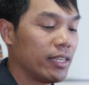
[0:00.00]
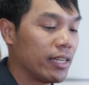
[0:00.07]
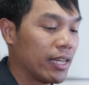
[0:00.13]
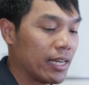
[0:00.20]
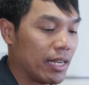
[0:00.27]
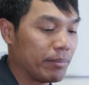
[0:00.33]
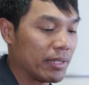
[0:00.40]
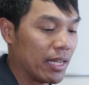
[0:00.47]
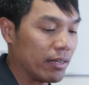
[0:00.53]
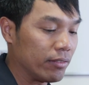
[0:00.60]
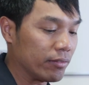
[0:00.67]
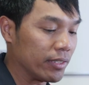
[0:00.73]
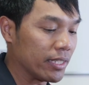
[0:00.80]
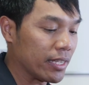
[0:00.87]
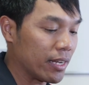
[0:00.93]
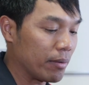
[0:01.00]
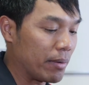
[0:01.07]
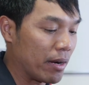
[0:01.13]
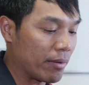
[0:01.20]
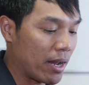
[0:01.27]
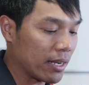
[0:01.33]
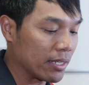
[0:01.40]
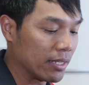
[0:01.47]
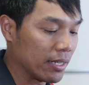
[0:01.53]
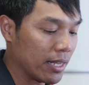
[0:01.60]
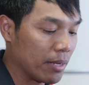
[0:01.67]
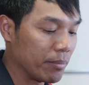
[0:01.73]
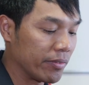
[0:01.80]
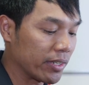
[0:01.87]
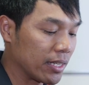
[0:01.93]
And I mean, I don't really care about rocking the
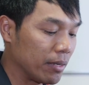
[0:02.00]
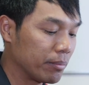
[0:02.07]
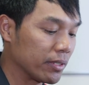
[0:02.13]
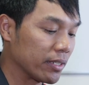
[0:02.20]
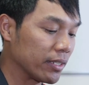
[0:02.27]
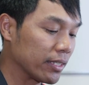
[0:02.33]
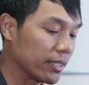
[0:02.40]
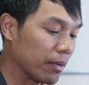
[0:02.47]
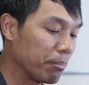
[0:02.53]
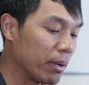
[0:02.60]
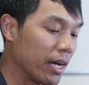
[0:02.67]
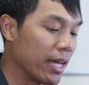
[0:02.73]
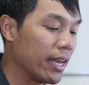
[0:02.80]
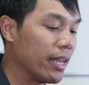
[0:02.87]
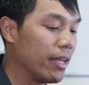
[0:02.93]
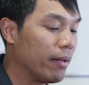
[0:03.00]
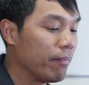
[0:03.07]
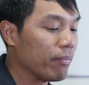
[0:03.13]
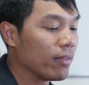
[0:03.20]
name of a company or anything, but